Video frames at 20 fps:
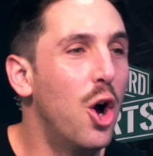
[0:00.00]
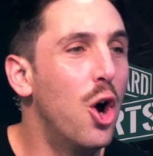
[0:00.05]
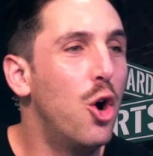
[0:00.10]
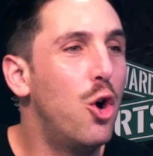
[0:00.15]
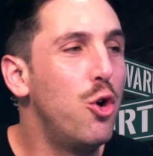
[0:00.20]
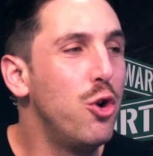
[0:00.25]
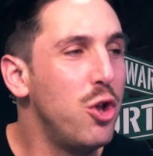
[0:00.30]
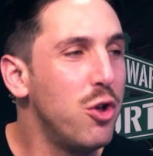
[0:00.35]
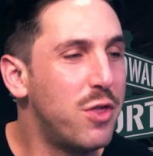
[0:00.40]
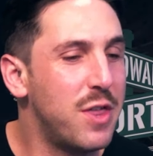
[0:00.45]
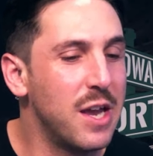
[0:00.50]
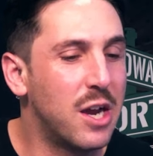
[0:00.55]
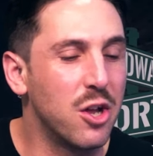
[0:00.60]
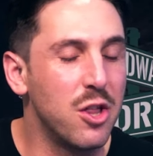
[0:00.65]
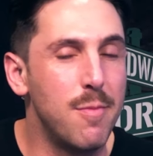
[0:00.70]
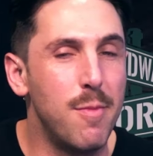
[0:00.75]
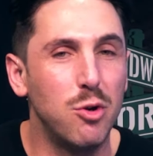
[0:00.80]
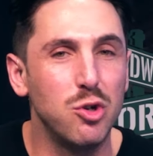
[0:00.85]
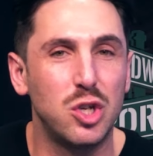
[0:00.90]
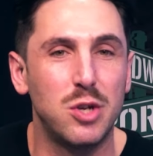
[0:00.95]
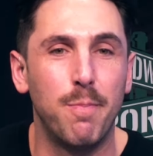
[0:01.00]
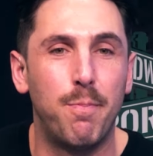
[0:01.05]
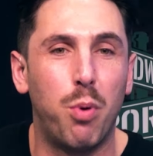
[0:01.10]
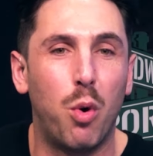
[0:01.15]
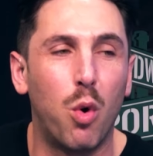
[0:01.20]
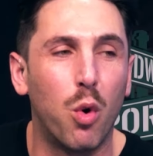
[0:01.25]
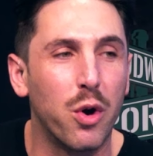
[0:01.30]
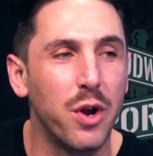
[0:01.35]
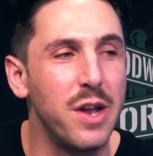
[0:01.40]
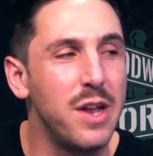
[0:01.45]
Who do you think are the most
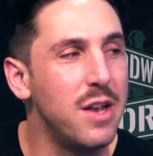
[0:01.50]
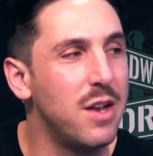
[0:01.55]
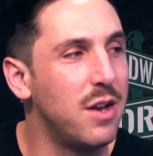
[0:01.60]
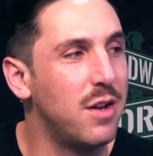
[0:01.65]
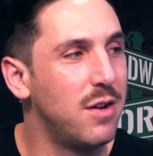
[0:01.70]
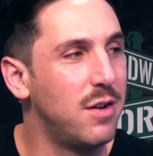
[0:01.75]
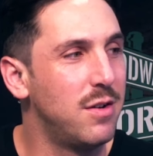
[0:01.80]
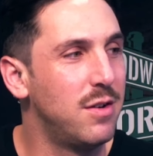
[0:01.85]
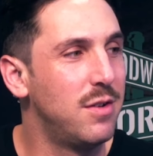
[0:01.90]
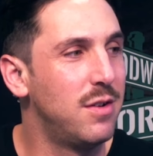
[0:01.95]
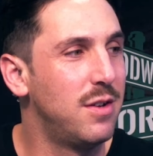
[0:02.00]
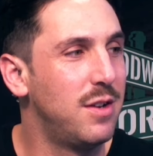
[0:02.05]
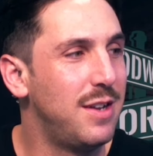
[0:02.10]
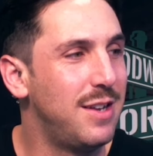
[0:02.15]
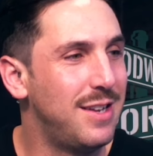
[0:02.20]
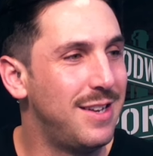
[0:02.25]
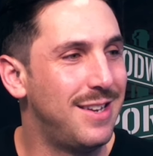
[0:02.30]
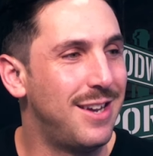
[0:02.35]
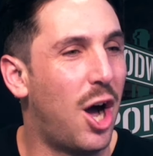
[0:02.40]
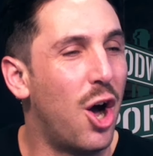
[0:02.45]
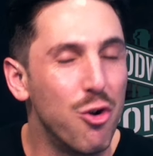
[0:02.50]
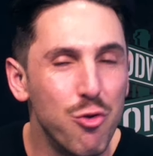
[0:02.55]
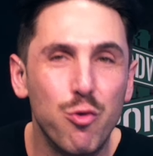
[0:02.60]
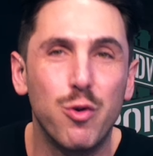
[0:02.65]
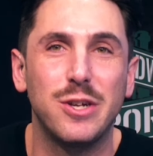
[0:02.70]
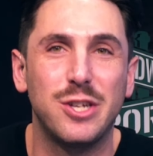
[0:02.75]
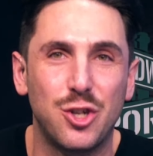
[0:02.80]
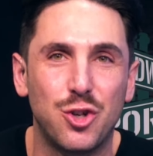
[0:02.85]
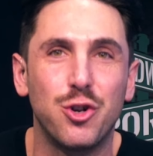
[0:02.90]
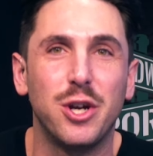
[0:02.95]
important
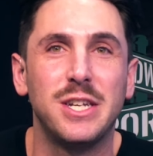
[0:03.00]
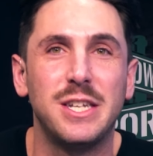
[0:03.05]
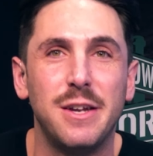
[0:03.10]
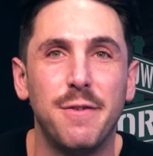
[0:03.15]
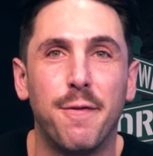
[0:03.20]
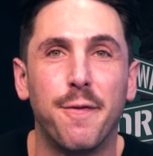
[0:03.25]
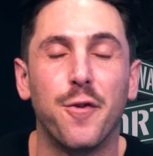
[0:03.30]
unrestricted